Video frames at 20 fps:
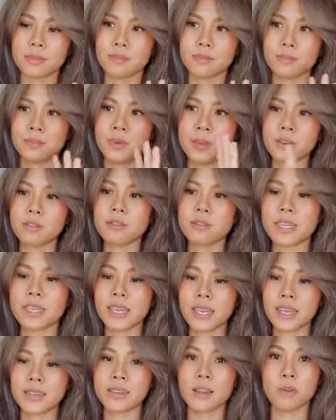
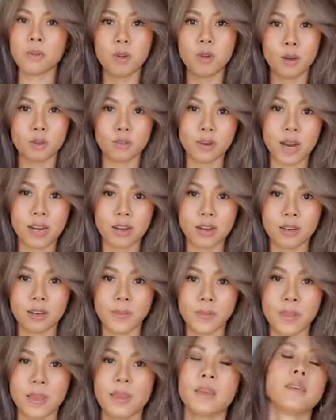built-in blow dryer.
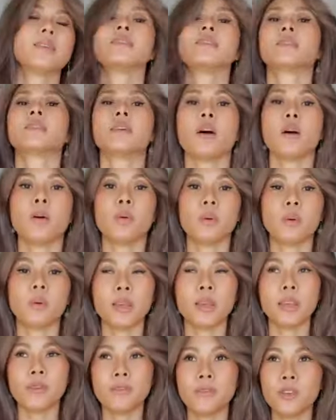So
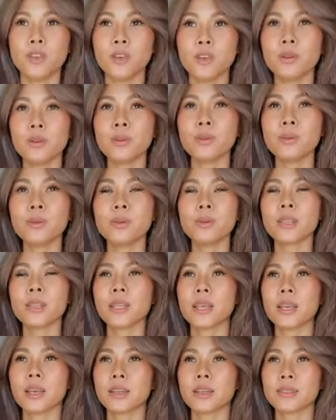if you
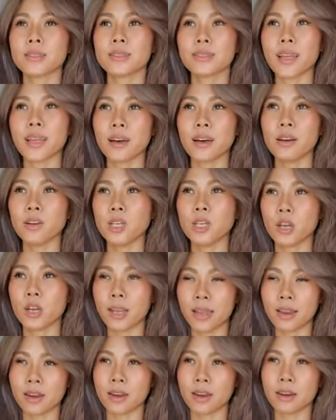style your
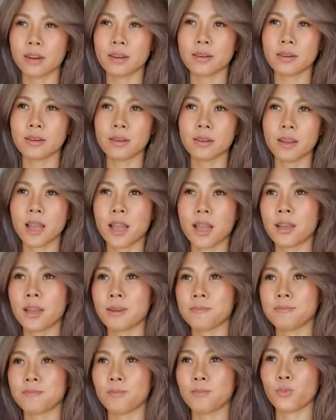hair
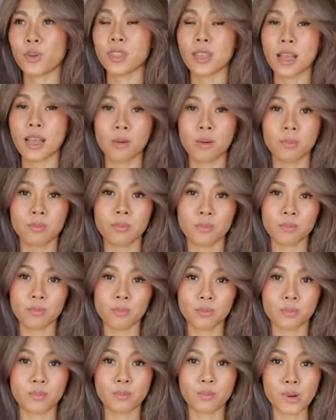with a
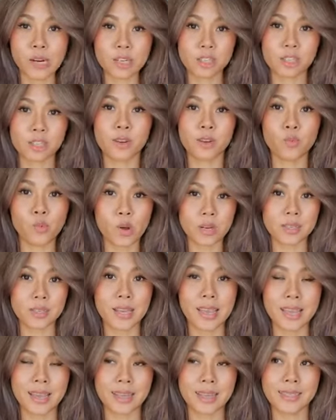brush in one
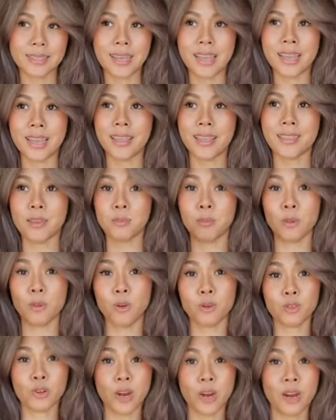hand and the
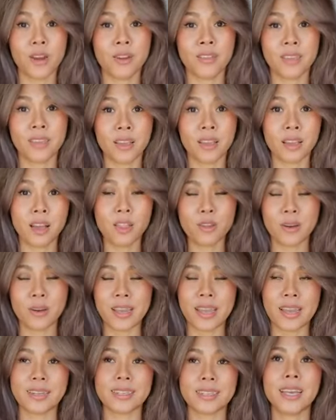blow dryer in the other
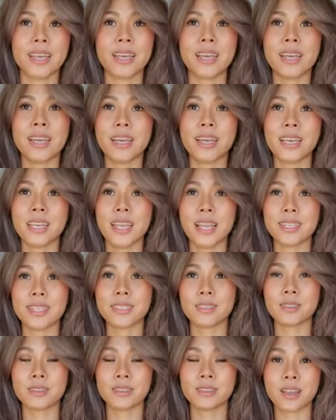hand,
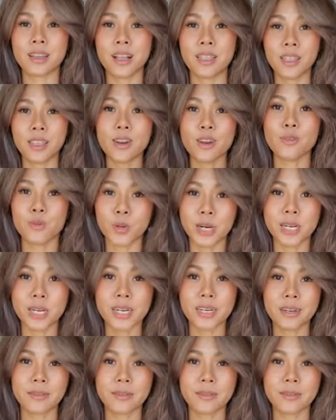it's a lot of work.